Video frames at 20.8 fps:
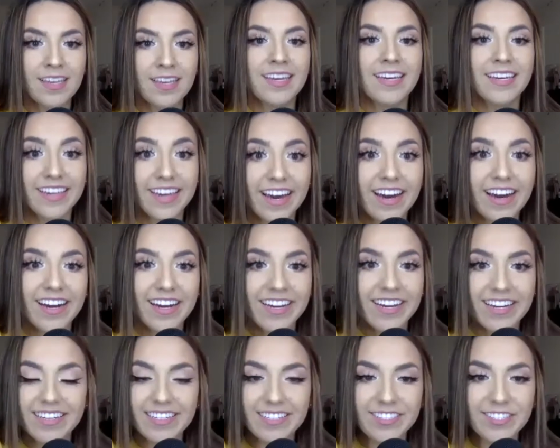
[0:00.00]
Yeah,
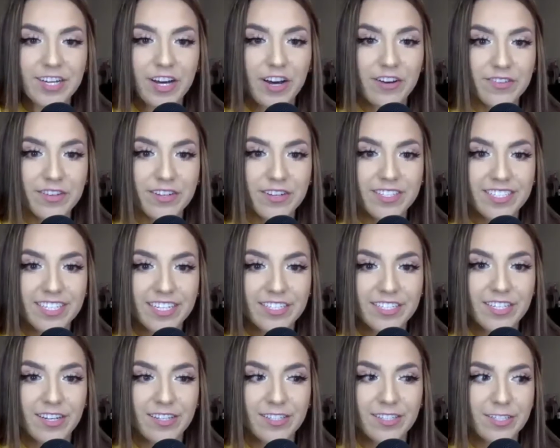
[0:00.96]
I took off on
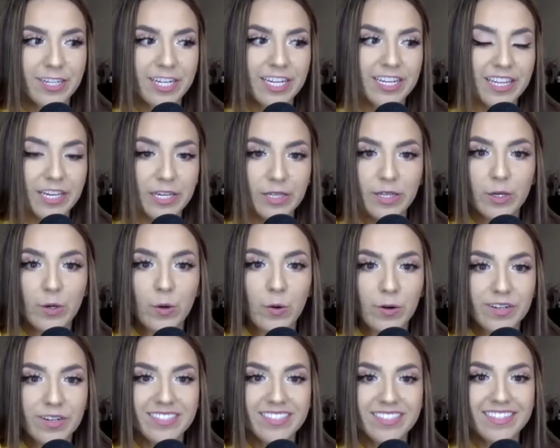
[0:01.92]
TikTok during like the
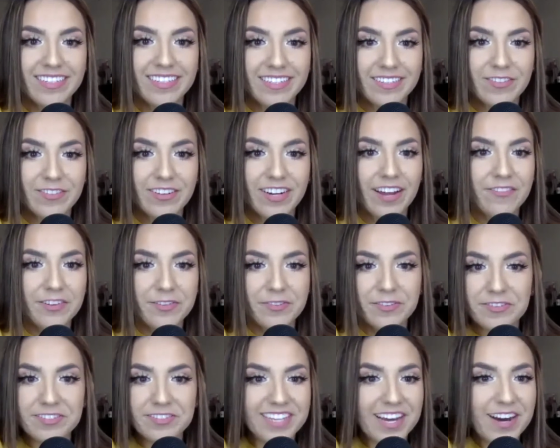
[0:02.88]
quarantine when
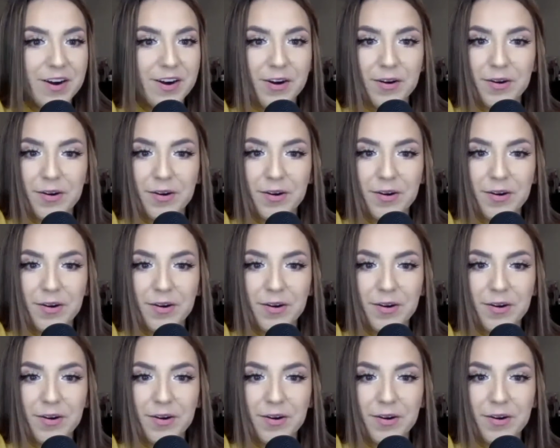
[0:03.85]
everyone was at home